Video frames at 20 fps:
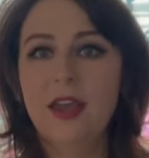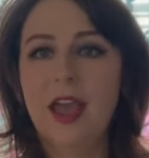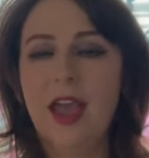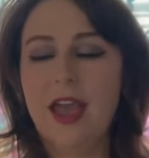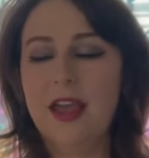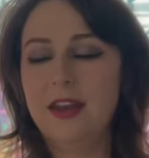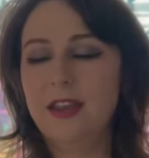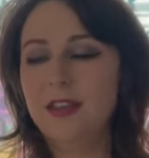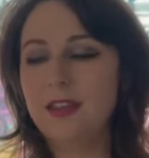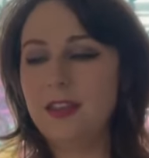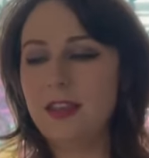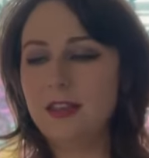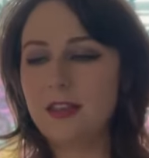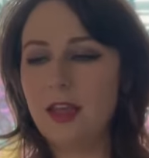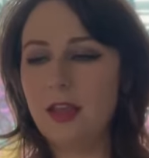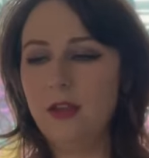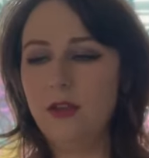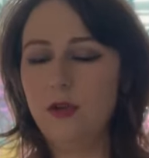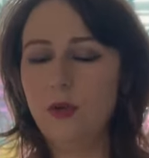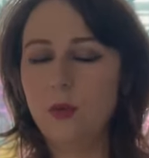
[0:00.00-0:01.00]
Anything
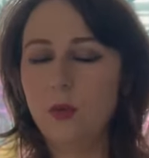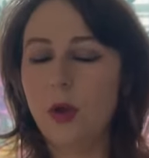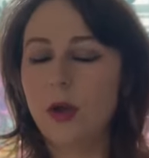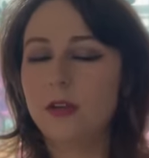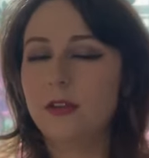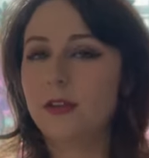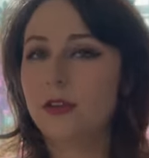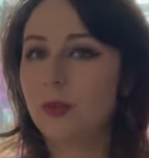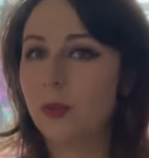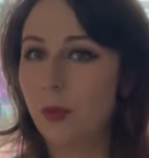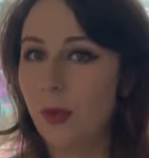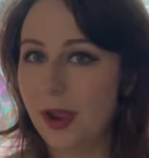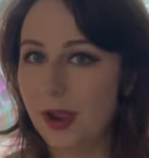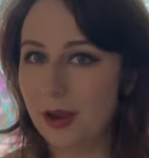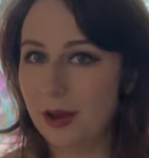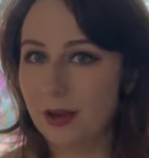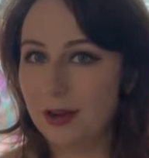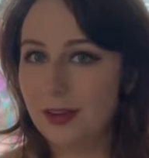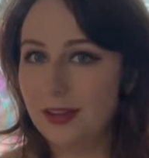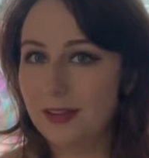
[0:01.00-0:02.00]
that you want to
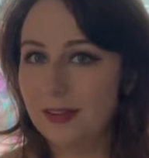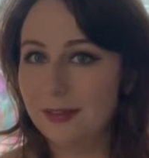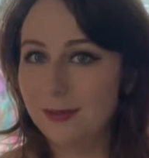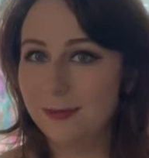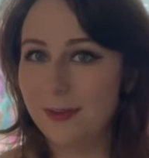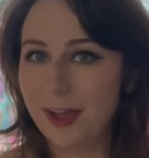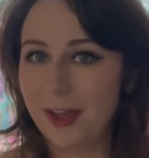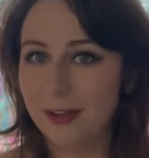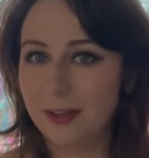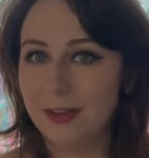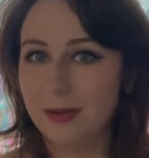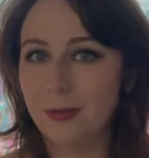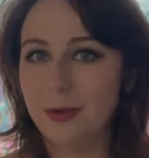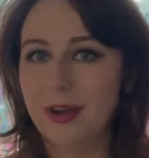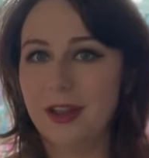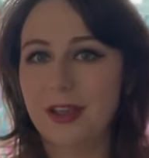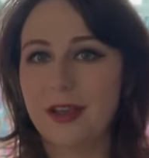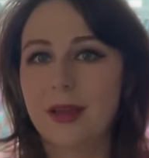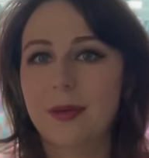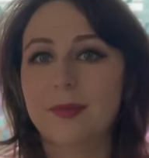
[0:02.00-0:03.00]
wear is valid when
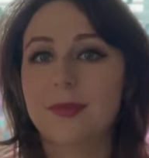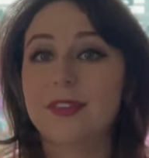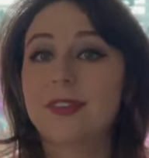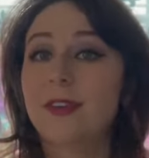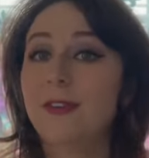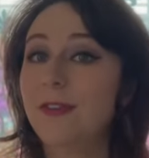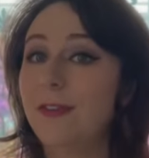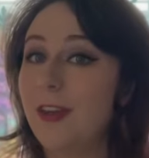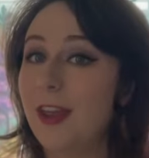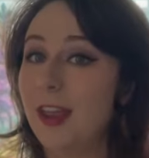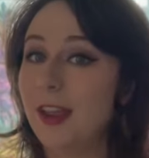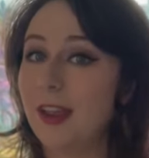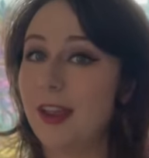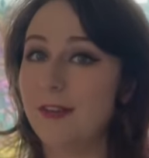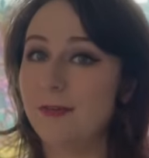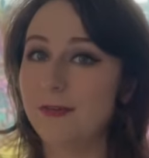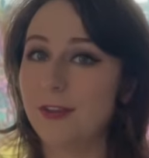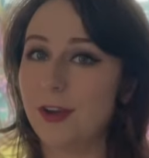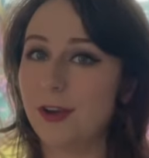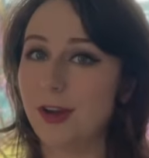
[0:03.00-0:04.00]
it comes to fae
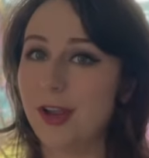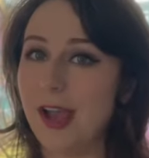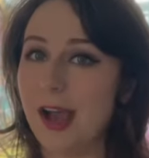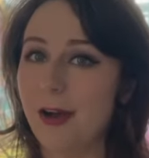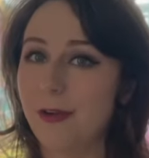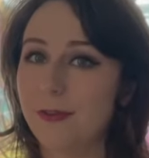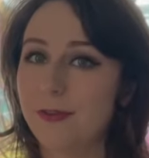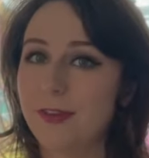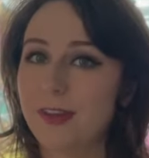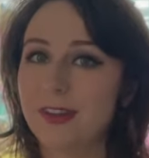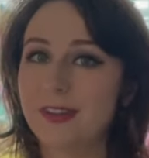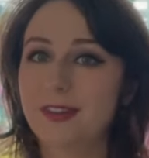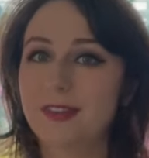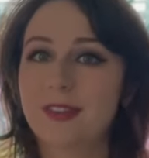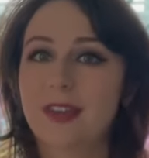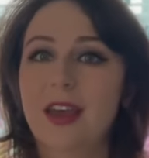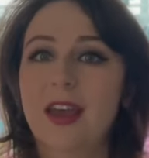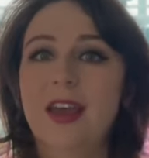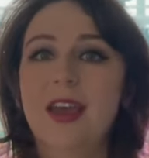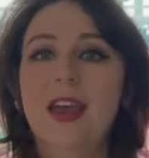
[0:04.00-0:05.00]
and fairy outfits.